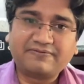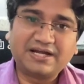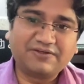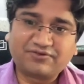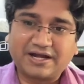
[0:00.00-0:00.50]
be very
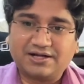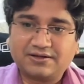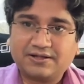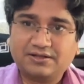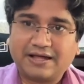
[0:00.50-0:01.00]
different
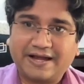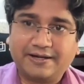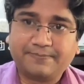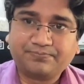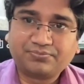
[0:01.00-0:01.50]
in the end.
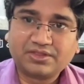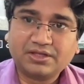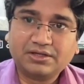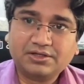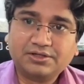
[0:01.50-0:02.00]

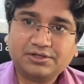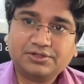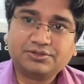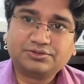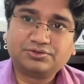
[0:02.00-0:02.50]

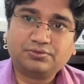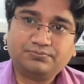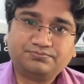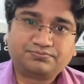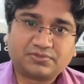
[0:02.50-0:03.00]
So,
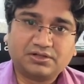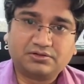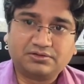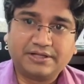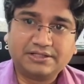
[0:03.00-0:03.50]

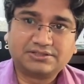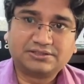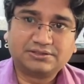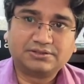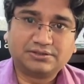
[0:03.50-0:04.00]

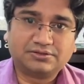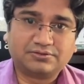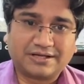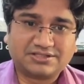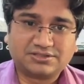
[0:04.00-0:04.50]
this rook
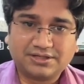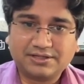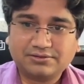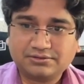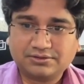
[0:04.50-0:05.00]
x3,
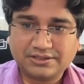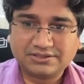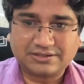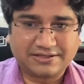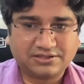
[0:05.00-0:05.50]

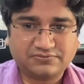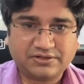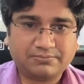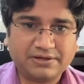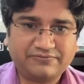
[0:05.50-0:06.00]
this like this, we
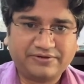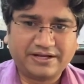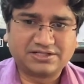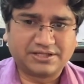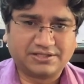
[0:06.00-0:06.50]
can play
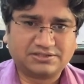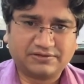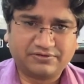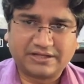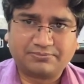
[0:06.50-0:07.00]
various things
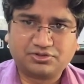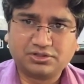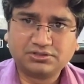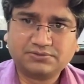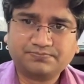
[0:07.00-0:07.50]
if he
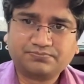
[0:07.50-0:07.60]
captures.